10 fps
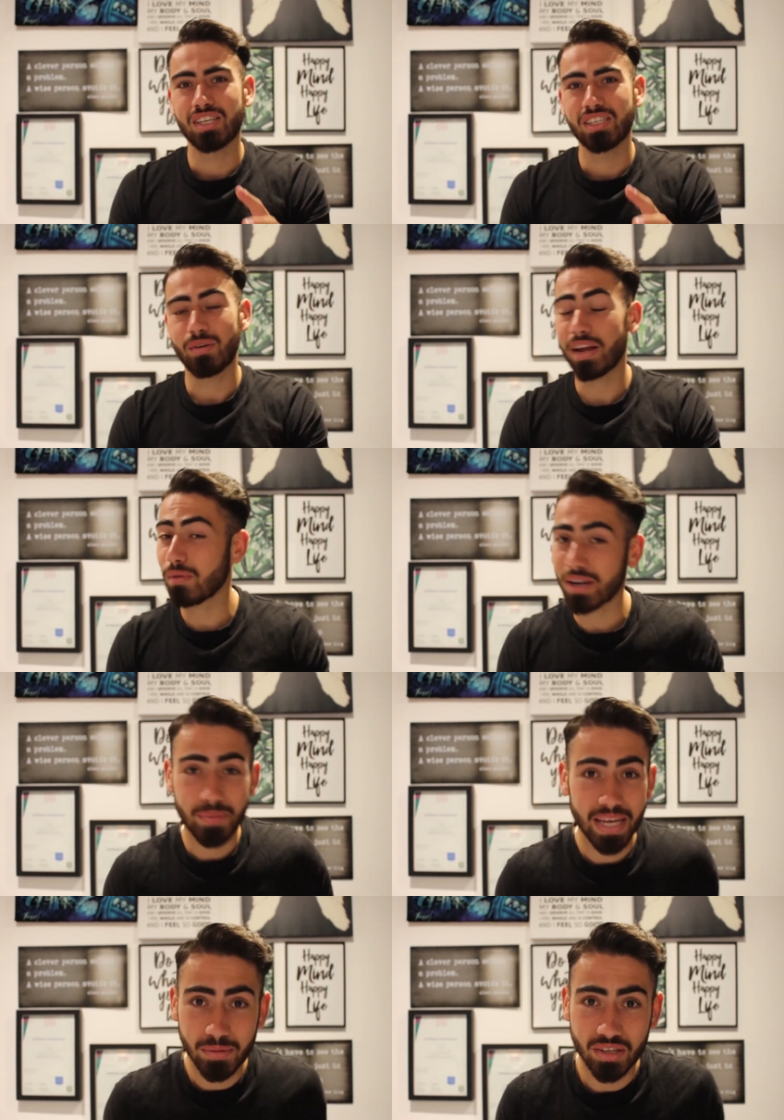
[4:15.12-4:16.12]
So anyone can
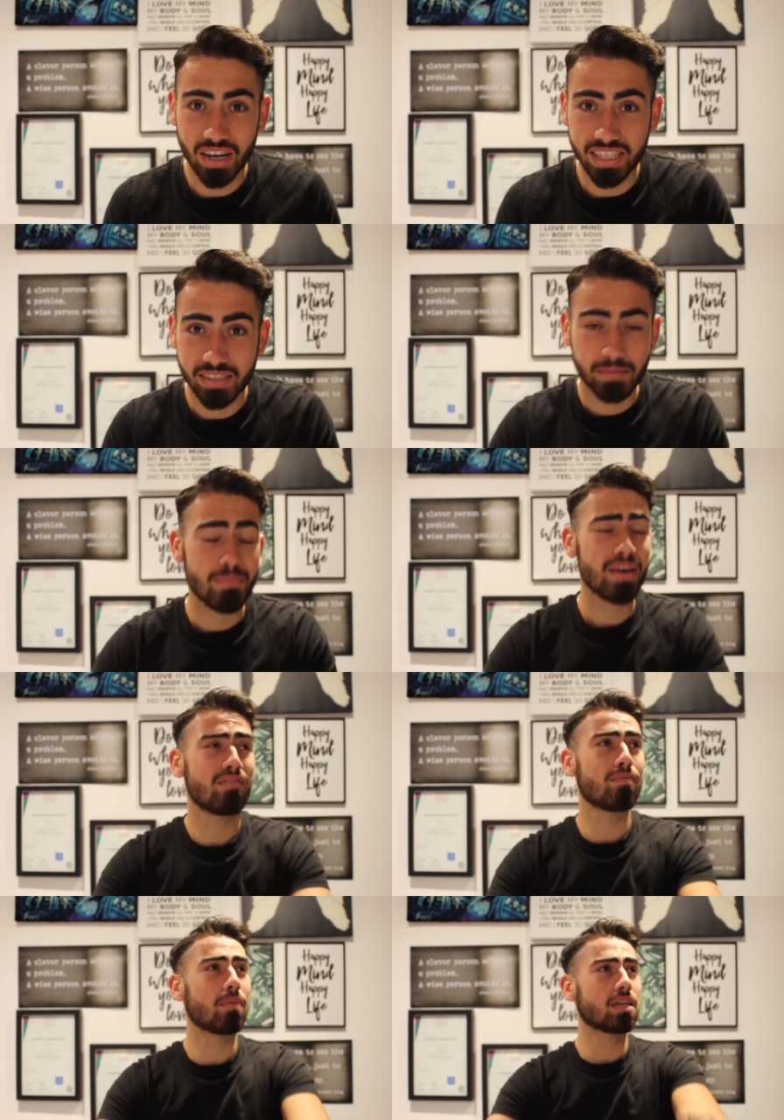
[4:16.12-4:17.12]
be hypnotized.
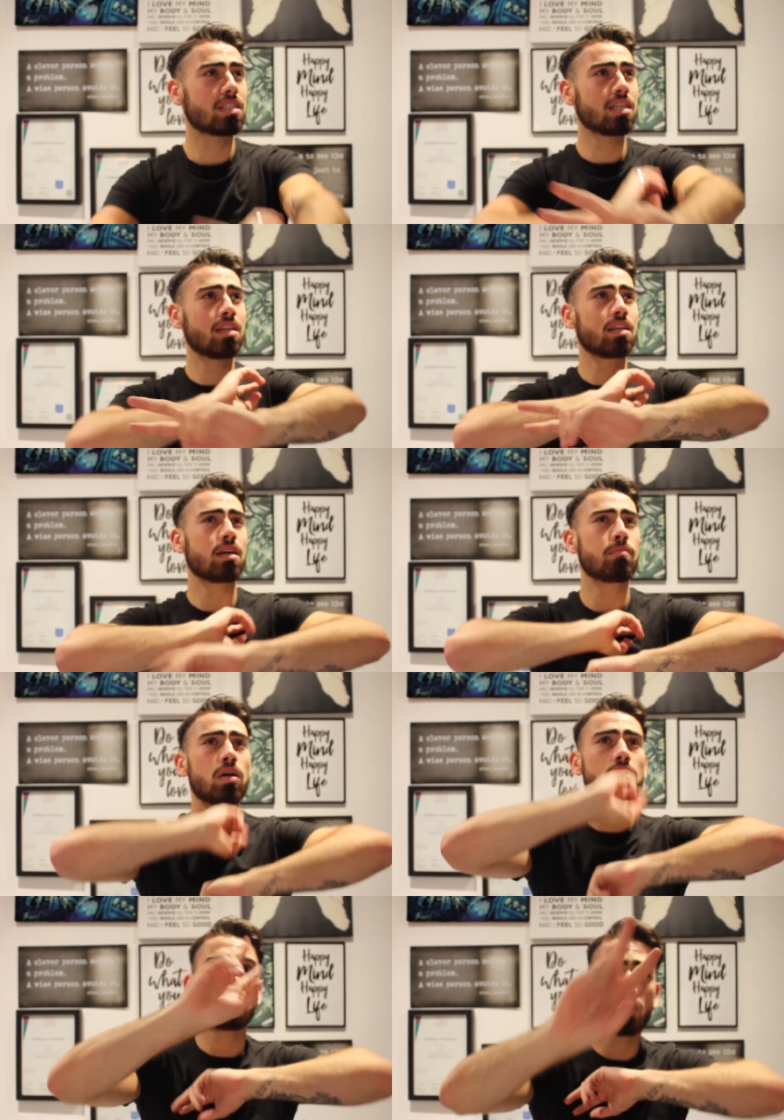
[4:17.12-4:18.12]
Myth busted
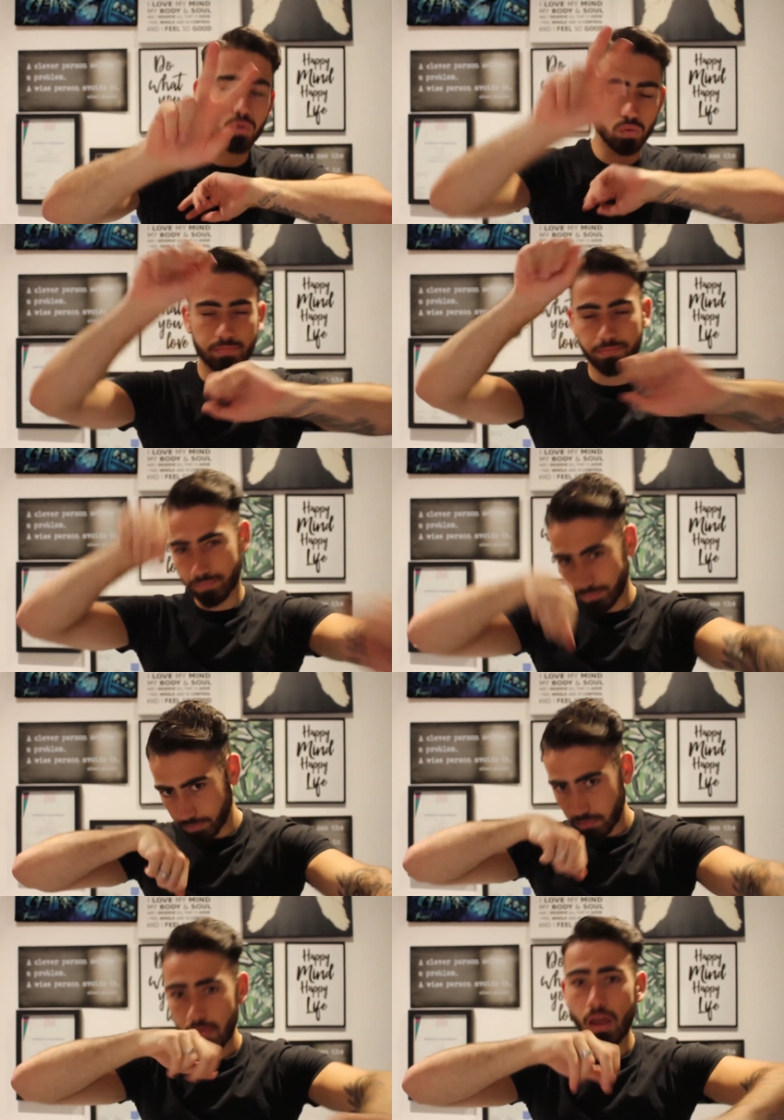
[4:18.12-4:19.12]
number two.
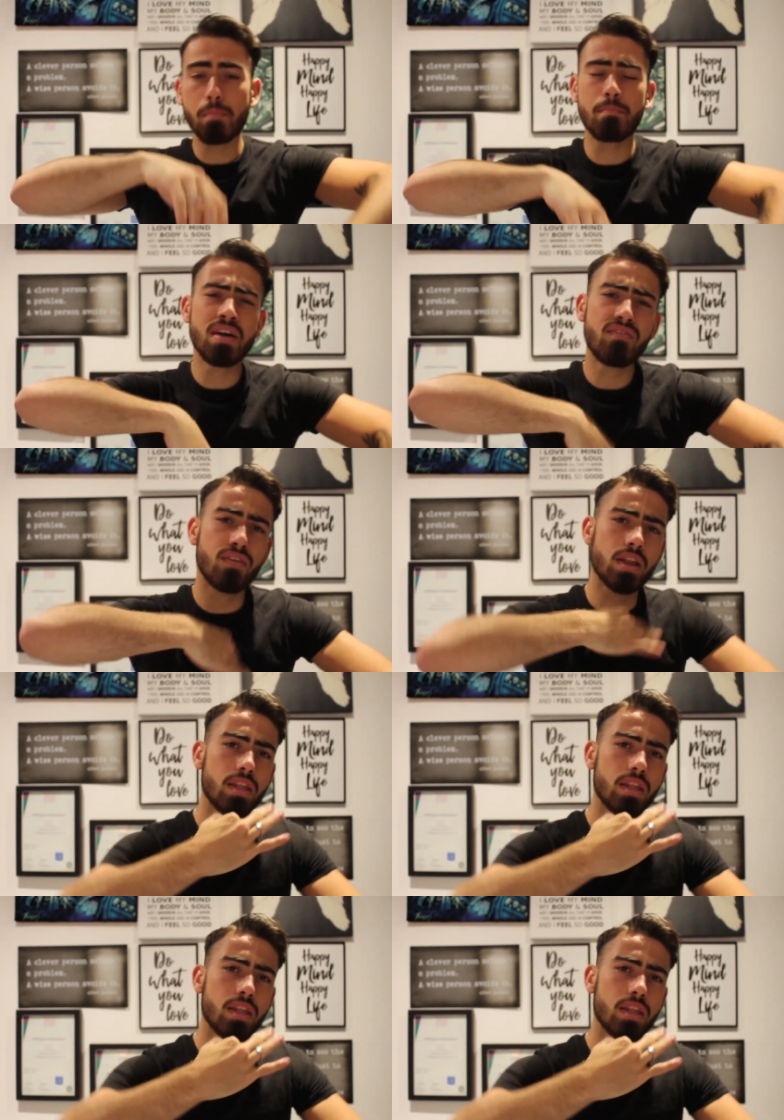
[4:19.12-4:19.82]
Myth